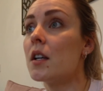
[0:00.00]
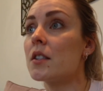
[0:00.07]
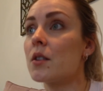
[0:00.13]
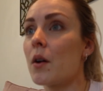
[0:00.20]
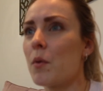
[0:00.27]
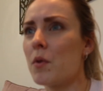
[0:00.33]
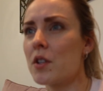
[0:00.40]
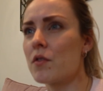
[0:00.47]
So
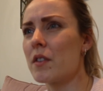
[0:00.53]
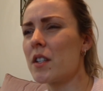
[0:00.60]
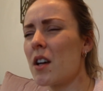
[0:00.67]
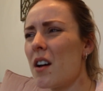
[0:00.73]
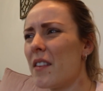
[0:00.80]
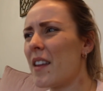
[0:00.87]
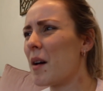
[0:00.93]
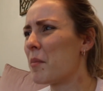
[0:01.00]
I want to
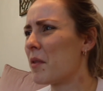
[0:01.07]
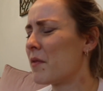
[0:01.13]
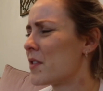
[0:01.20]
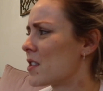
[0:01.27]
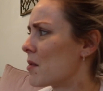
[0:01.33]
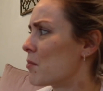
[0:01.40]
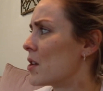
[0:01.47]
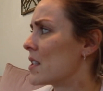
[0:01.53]
return that, but for
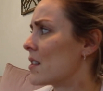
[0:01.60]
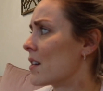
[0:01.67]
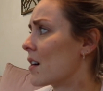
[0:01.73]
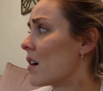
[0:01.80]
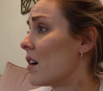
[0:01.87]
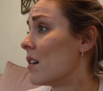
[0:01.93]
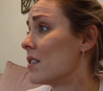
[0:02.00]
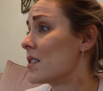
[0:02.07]
some reason I
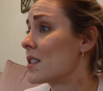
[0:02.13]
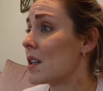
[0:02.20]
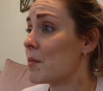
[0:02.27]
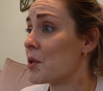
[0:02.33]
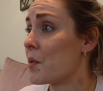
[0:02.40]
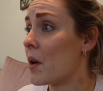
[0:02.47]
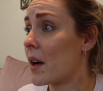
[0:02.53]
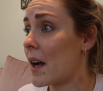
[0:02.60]
can't seem
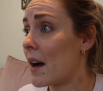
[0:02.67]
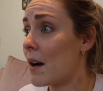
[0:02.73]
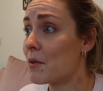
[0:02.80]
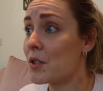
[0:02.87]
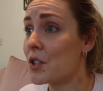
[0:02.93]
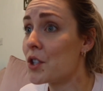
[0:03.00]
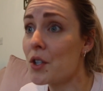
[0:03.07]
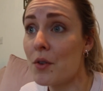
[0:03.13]
to work out how
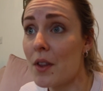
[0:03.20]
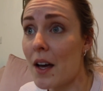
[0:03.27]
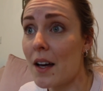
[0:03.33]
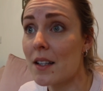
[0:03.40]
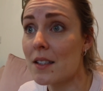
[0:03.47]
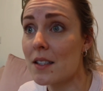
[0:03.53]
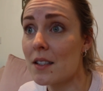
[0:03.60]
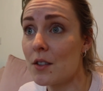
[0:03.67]
to do
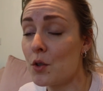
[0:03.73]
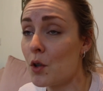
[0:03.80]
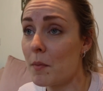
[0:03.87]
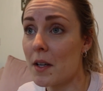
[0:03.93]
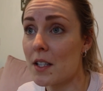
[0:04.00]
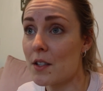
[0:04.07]
that. Normally